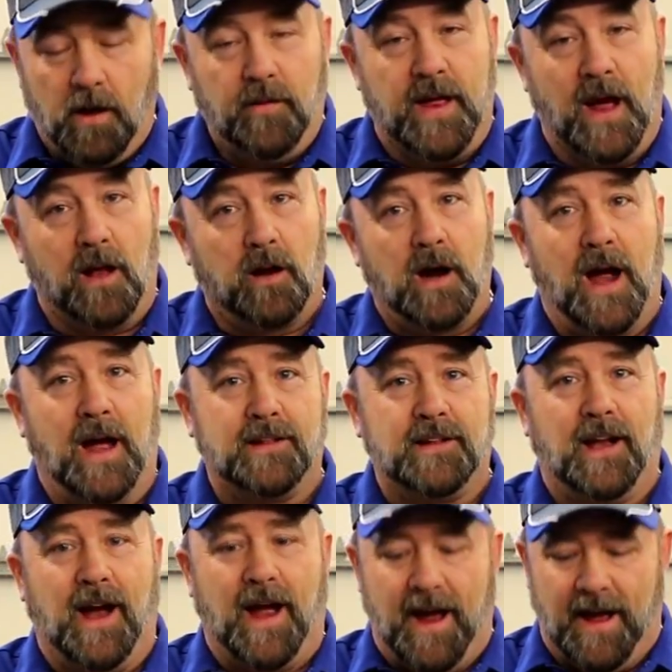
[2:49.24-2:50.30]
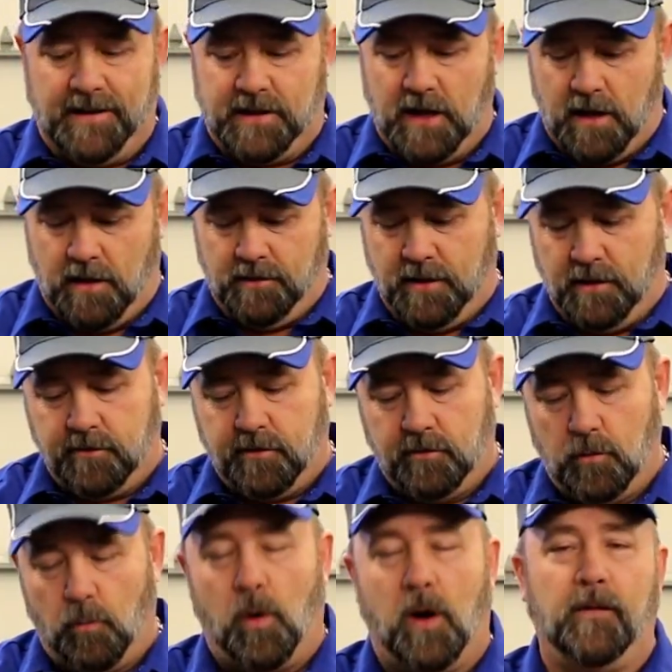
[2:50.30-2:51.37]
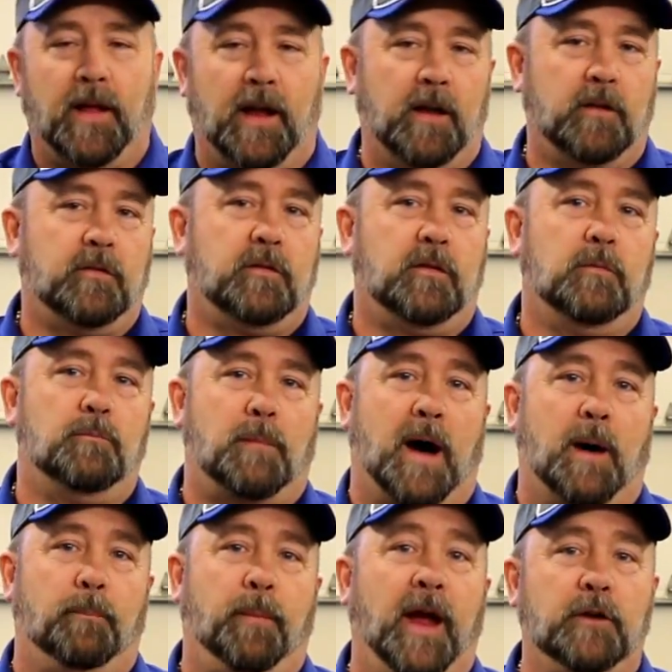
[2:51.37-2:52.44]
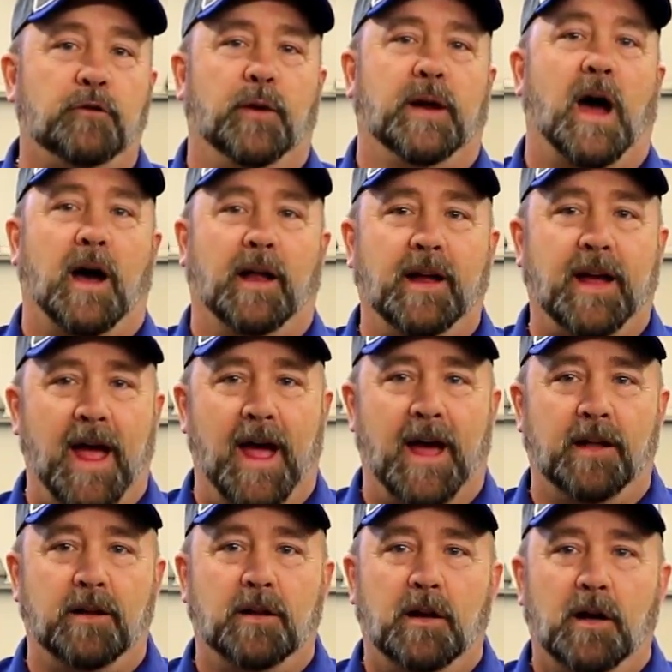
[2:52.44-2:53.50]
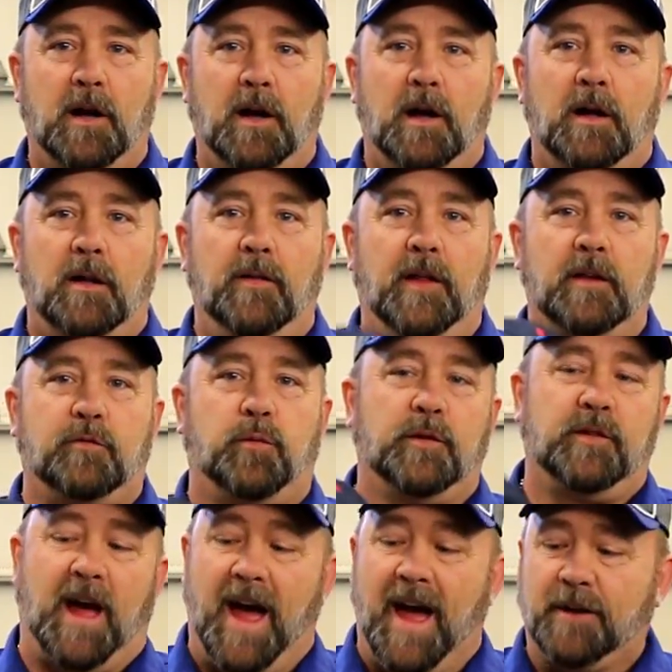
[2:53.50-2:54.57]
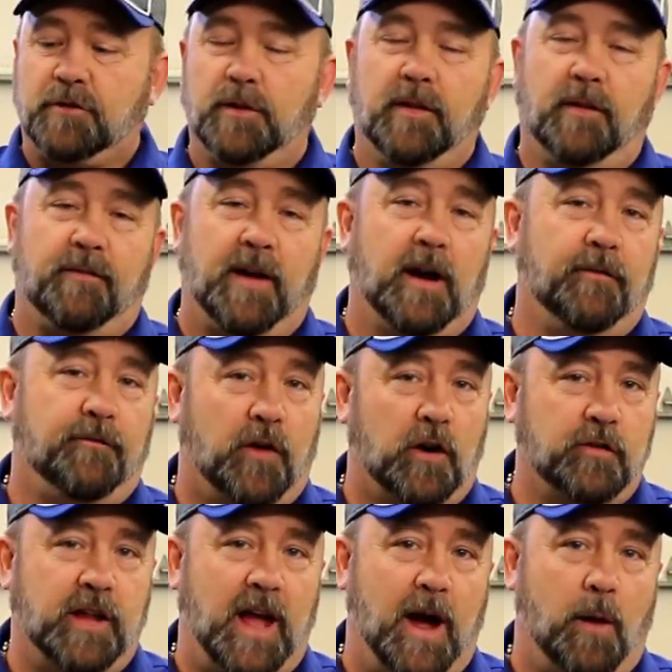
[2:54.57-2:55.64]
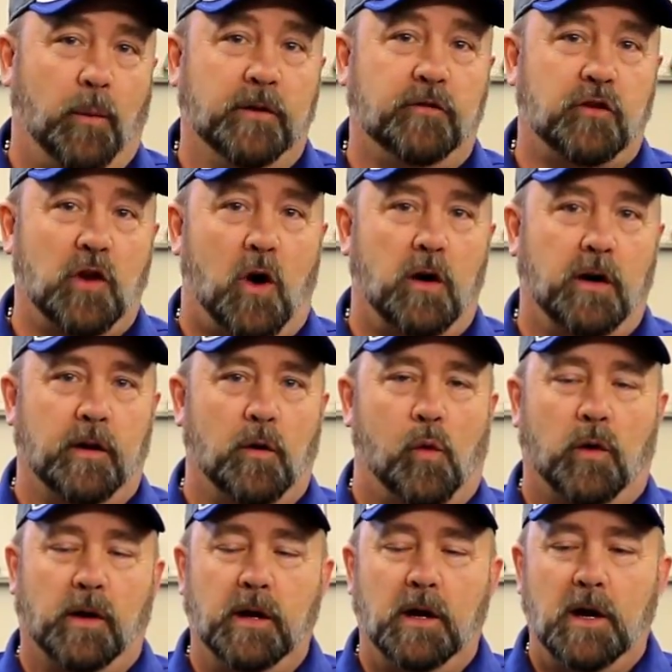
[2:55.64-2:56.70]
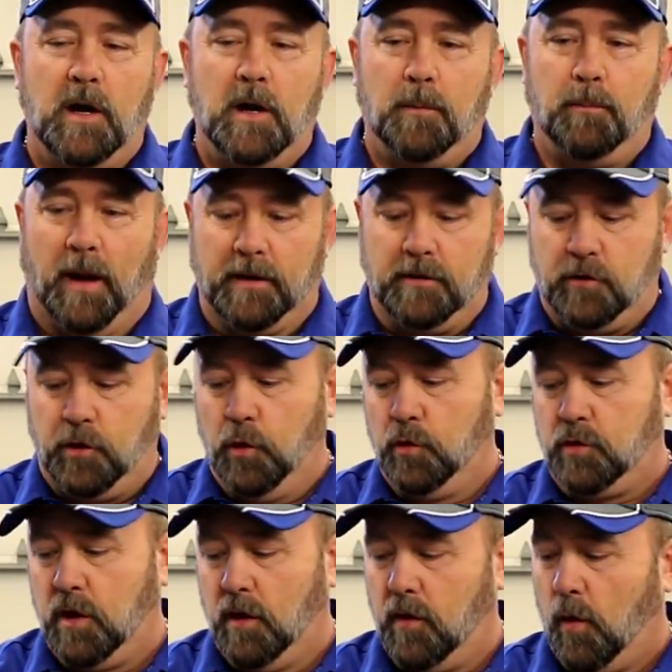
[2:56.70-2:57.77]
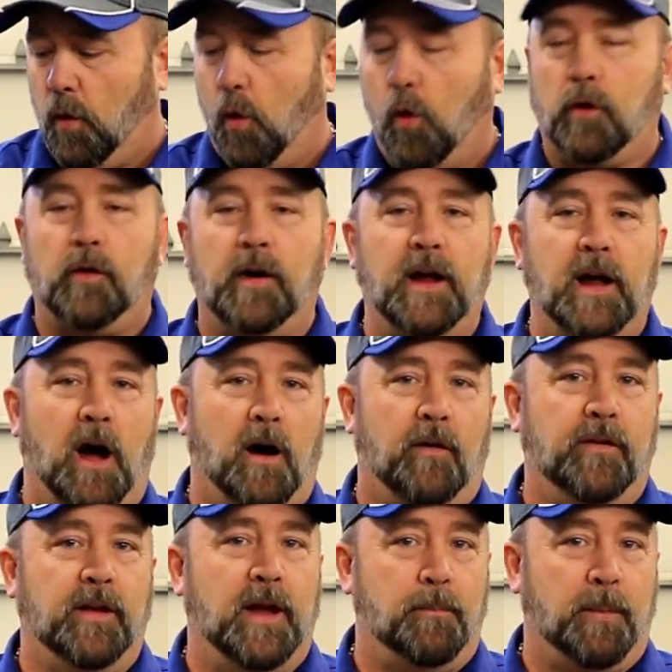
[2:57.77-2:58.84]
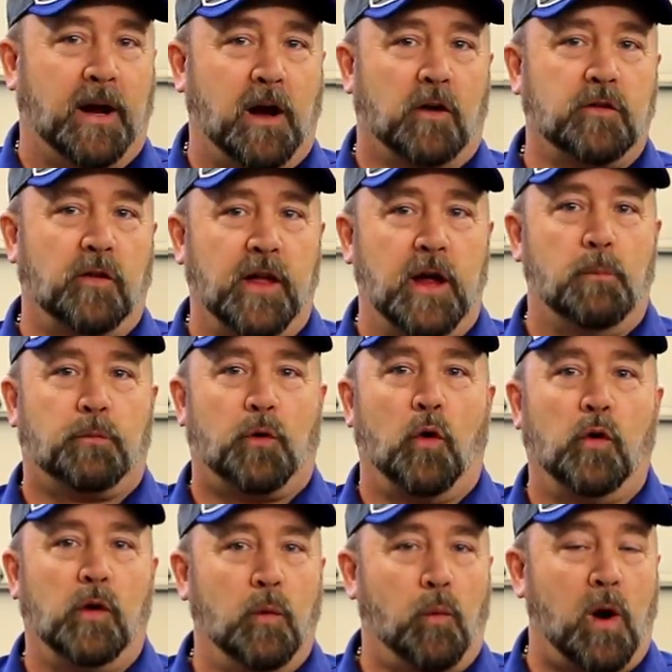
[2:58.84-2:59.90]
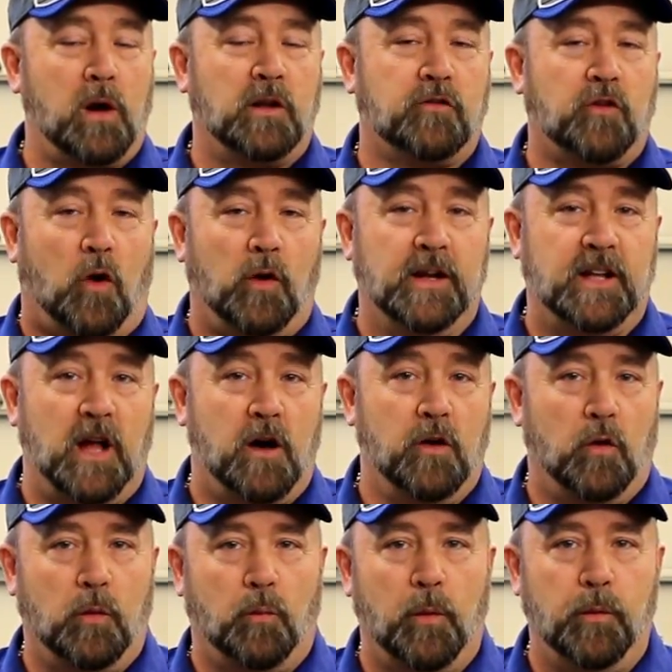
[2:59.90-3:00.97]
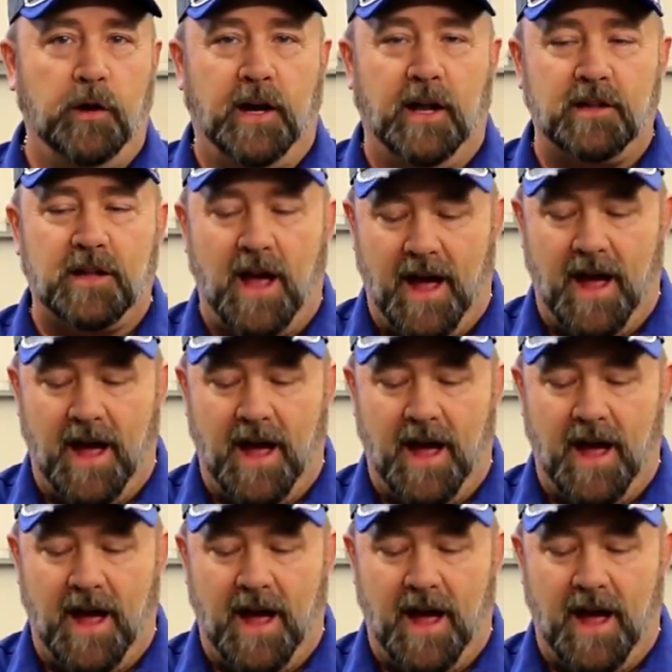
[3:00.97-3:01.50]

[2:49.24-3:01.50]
The other hat that I had done, this is the one that is my patriotic hat. This was actually the very first hat we started on, but due to the ordering of it and because of the embroidery work that's already done on it when you get the